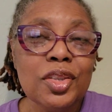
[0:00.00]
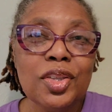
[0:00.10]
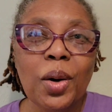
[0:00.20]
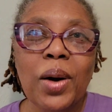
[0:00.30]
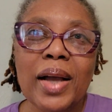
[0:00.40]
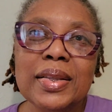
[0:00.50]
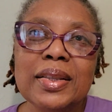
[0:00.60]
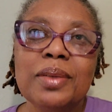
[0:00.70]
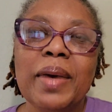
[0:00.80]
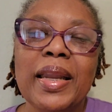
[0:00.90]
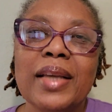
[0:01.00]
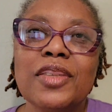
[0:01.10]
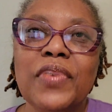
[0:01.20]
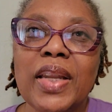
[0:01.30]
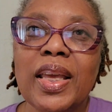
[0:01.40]
So until my
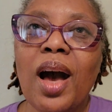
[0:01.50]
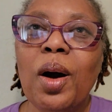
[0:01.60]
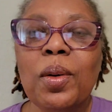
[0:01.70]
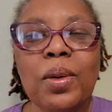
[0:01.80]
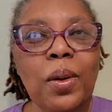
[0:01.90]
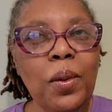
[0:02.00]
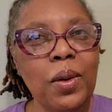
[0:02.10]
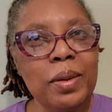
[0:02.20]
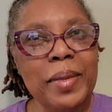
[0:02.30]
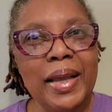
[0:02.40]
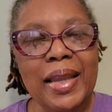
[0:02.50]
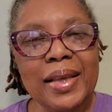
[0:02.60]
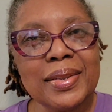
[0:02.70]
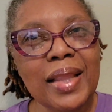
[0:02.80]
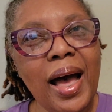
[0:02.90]
next video or my
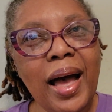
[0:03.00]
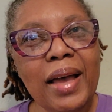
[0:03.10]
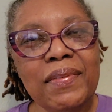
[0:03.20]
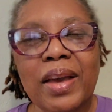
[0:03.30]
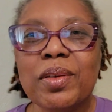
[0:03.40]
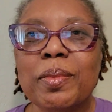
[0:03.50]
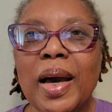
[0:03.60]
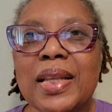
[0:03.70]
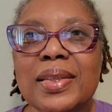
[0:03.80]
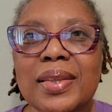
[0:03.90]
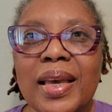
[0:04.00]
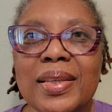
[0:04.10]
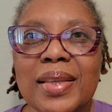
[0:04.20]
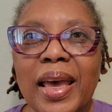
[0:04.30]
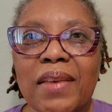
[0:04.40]
next live, everybody stay
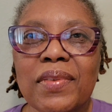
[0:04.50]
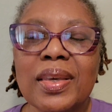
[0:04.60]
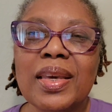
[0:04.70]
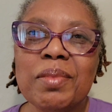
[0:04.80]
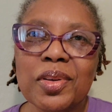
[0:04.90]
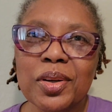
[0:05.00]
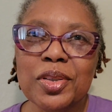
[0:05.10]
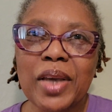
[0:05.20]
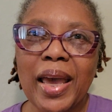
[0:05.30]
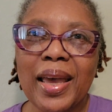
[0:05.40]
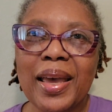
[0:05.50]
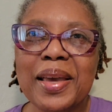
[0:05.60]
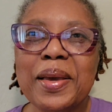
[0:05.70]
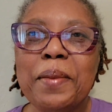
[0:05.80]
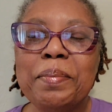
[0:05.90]
safe, keep
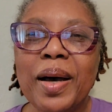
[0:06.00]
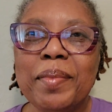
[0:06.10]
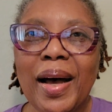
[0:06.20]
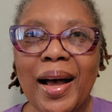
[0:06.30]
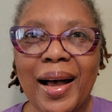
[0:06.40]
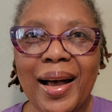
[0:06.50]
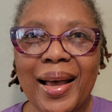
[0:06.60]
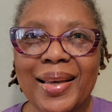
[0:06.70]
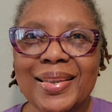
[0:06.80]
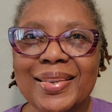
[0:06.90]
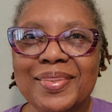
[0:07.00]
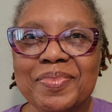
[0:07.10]
crocheting. Bye-bye.